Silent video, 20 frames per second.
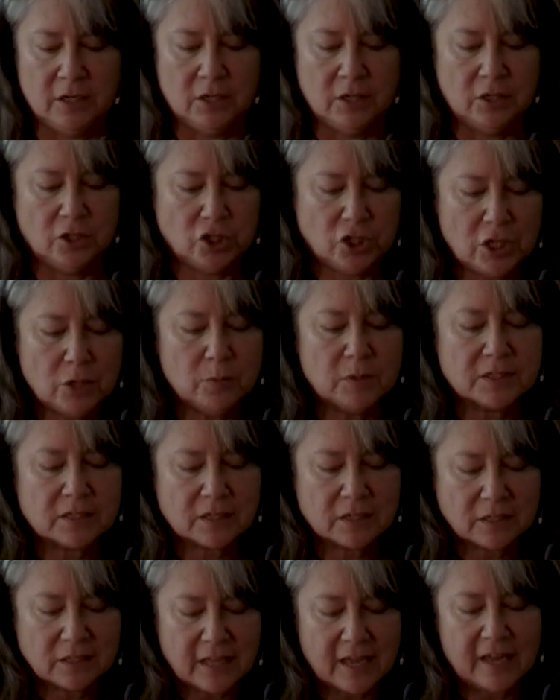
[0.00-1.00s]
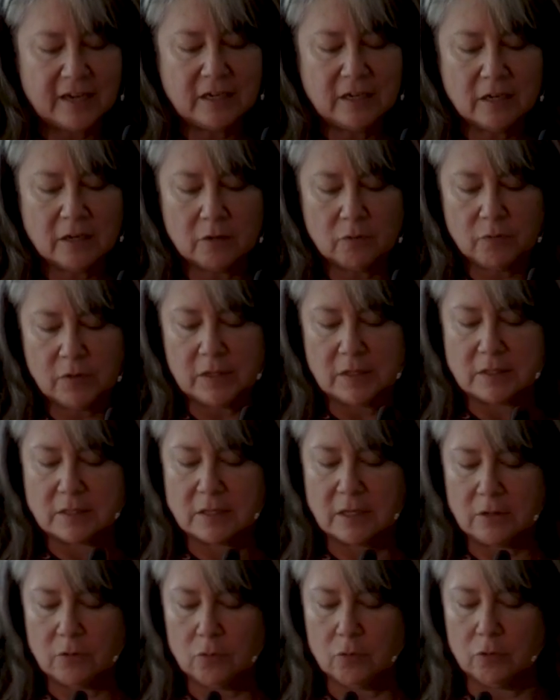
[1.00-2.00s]
She was then convinced
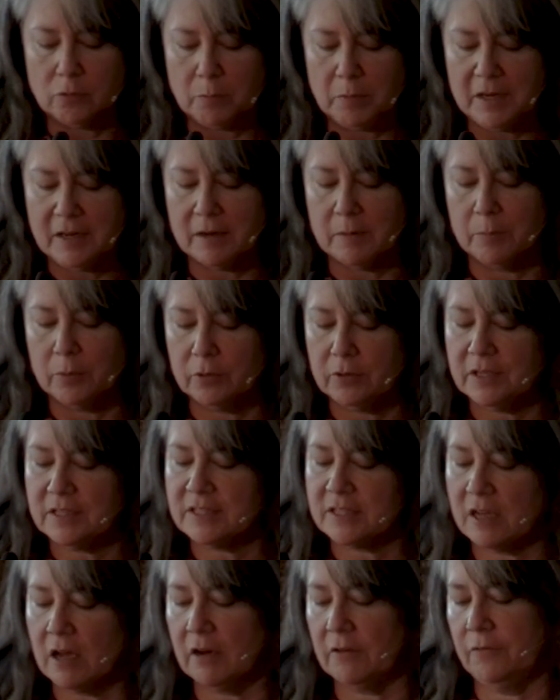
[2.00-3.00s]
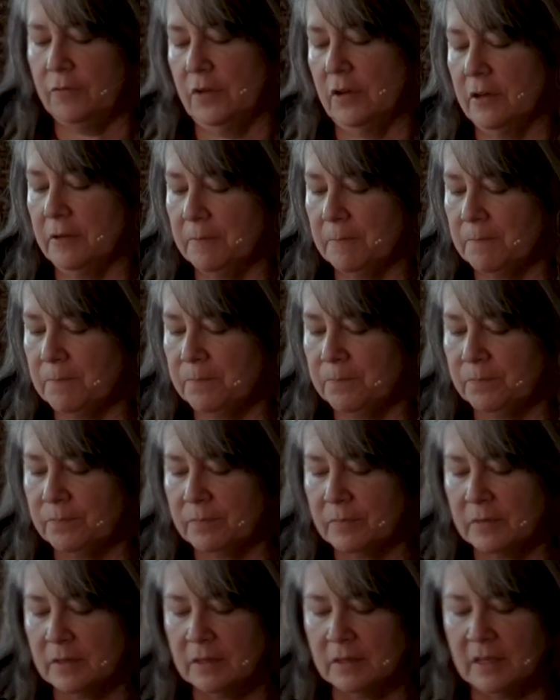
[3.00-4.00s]
that you could be a bodhisattva
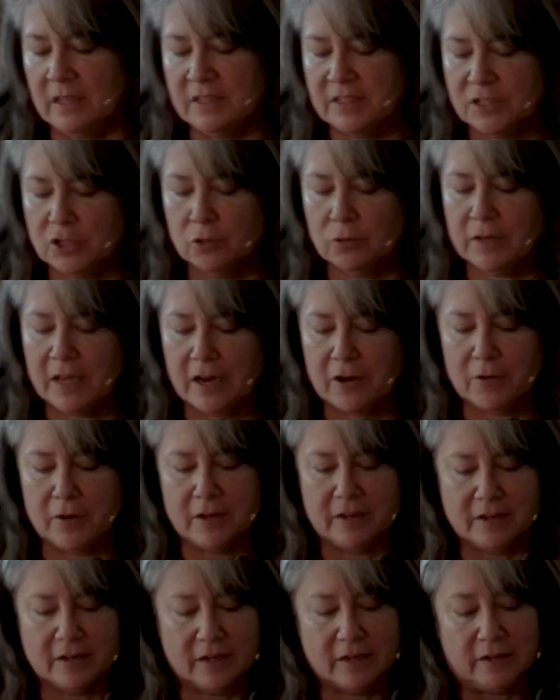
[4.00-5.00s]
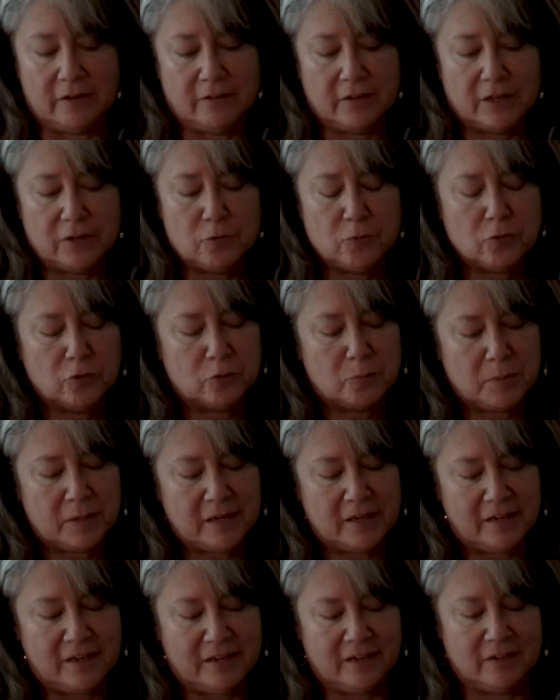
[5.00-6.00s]
and still carry a gun, that you could
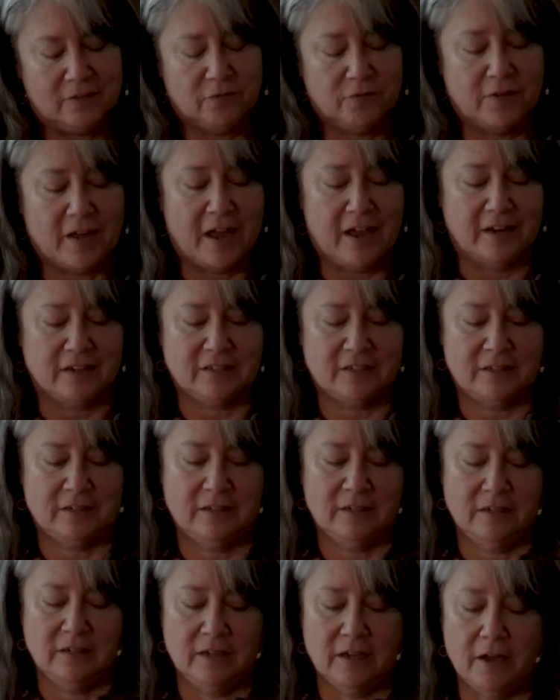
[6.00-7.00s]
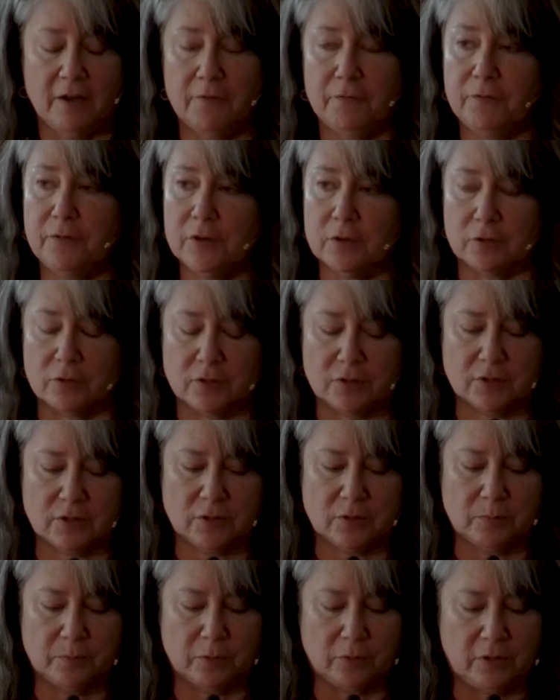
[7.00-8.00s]
be, in fact, a
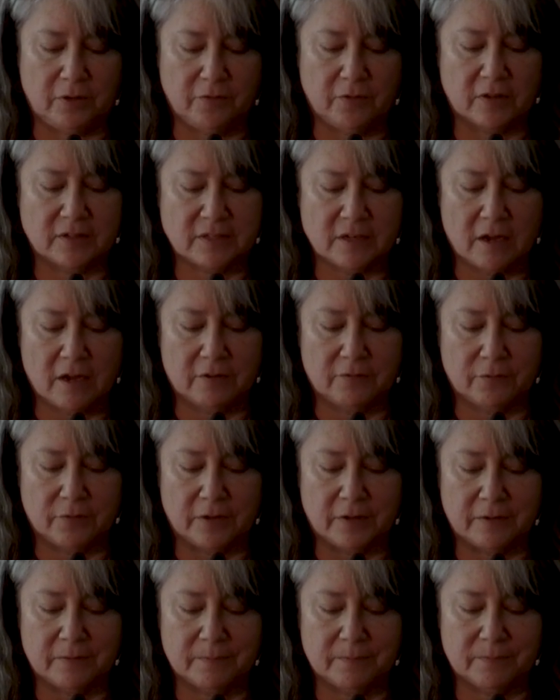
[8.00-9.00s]
fierce bodhisattva.